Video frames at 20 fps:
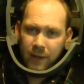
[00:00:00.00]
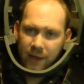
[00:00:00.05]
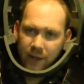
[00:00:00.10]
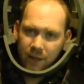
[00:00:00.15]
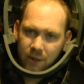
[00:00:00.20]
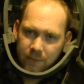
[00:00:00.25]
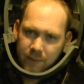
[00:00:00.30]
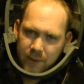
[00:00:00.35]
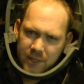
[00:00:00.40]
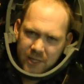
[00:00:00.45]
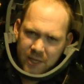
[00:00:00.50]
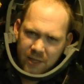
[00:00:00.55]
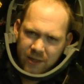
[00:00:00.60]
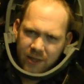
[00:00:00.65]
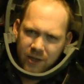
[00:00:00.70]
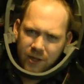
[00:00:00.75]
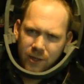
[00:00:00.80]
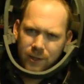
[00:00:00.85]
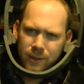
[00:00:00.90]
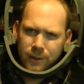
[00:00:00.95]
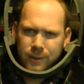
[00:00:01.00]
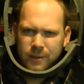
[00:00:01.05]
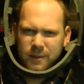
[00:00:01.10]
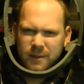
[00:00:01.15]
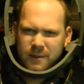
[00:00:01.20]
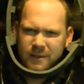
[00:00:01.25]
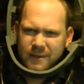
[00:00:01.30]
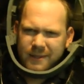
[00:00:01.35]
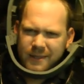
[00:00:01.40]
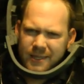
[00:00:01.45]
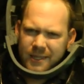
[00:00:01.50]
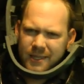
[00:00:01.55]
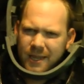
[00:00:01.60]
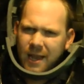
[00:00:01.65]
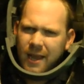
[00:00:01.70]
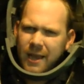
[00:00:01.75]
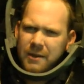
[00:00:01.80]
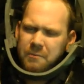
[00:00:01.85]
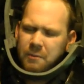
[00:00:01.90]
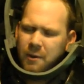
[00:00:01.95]
the helmet's a little
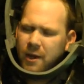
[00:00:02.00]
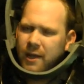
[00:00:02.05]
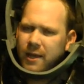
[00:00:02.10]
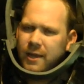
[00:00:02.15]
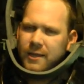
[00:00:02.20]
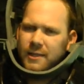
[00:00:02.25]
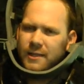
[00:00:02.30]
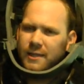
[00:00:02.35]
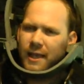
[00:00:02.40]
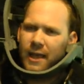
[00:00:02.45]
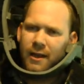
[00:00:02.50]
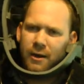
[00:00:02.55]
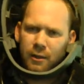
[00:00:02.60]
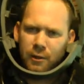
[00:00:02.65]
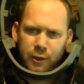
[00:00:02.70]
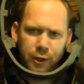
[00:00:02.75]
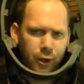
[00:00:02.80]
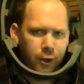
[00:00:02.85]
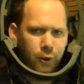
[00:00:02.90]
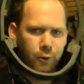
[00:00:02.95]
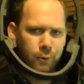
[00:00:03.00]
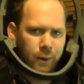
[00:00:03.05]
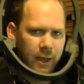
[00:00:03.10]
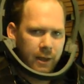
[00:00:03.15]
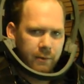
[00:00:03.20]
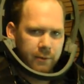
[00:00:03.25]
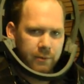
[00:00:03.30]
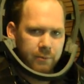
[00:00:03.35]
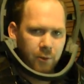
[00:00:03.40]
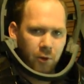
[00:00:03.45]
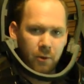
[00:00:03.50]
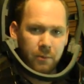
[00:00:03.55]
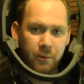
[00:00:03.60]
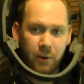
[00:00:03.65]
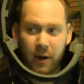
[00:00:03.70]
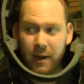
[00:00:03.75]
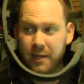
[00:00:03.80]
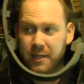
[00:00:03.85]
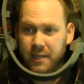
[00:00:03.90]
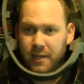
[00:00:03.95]
sideways. That'll go away with more
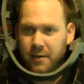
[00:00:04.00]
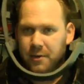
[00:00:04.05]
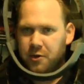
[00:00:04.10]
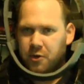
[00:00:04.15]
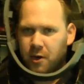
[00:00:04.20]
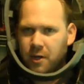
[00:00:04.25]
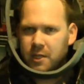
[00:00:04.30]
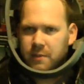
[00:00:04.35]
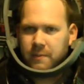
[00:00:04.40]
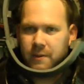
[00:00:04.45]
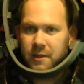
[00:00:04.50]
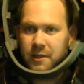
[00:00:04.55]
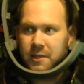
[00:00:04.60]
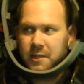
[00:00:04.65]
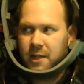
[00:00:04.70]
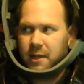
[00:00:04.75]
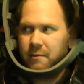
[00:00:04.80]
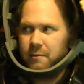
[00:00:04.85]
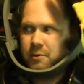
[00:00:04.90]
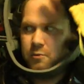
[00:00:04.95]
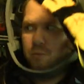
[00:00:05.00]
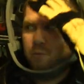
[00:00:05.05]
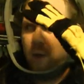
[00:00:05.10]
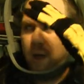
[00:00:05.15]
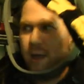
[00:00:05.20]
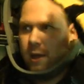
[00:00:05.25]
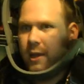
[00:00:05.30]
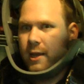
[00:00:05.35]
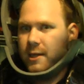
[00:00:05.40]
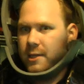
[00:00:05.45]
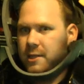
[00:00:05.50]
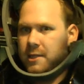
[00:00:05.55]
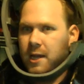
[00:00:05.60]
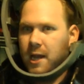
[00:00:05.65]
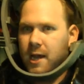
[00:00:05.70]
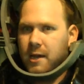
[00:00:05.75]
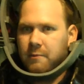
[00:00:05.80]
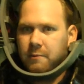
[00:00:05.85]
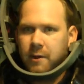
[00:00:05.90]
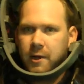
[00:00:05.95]
bracing. Trust me, this thing was way
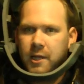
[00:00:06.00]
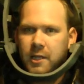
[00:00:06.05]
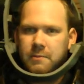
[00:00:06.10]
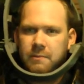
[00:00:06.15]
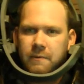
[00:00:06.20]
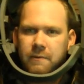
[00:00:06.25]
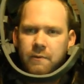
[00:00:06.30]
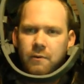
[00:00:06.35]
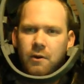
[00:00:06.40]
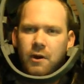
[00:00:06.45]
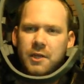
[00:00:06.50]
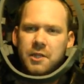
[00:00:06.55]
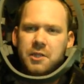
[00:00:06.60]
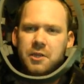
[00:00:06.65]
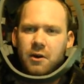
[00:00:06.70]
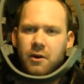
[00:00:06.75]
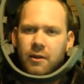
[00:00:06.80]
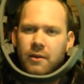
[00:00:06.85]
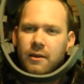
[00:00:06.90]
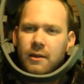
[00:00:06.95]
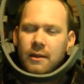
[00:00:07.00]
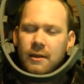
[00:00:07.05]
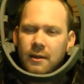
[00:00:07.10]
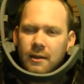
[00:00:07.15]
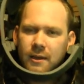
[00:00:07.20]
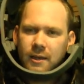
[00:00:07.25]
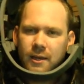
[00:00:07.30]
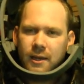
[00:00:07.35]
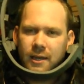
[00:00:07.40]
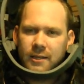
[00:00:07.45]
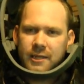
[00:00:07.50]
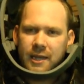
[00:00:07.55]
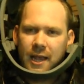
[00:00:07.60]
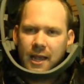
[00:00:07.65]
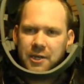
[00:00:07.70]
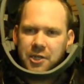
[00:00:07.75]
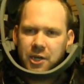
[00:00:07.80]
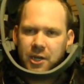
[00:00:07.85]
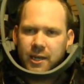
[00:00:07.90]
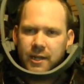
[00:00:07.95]
sideways before I started
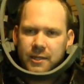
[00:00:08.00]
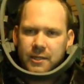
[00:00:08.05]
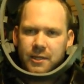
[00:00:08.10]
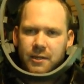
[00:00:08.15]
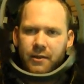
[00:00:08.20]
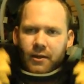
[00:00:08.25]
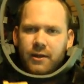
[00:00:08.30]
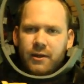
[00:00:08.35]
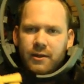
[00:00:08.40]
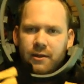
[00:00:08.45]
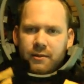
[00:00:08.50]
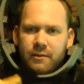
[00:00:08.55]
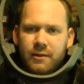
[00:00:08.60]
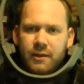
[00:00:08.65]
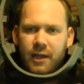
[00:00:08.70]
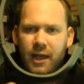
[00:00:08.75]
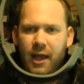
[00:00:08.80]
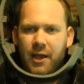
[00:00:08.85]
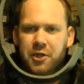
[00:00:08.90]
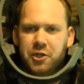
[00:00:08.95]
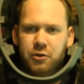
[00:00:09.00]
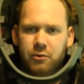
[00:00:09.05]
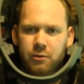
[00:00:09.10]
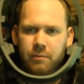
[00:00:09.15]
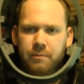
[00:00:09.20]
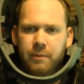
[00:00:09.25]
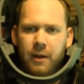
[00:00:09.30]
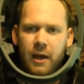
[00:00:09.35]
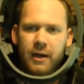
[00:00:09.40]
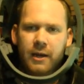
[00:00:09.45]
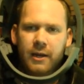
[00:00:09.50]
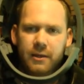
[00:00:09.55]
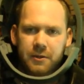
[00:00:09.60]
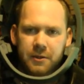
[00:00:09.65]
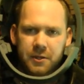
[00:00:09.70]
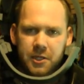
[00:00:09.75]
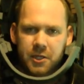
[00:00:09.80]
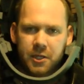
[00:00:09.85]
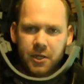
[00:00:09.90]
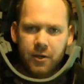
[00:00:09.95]
attaching it to the, the actual body of
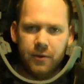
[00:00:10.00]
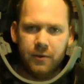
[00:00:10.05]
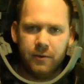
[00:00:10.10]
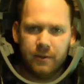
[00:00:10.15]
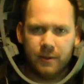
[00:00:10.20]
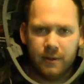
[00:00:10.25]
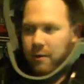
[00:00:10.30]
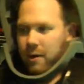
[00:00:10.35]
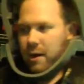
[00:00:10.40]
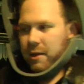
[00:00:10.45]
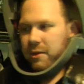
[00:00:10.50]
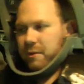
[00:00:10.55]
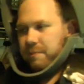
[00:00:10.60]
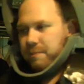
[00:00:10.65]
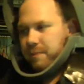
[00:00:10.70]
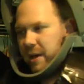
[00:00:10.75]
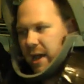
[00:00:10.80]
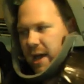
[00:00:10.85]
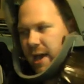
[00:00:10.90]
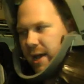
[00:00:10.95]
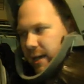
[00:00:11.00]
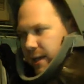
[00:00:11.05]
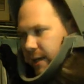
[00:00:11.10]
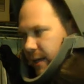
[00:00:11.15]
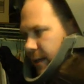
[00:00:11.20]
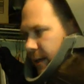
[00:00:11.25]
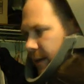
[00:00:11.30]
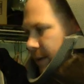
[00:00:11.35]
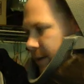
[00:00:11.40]
the suit. Now, on the back,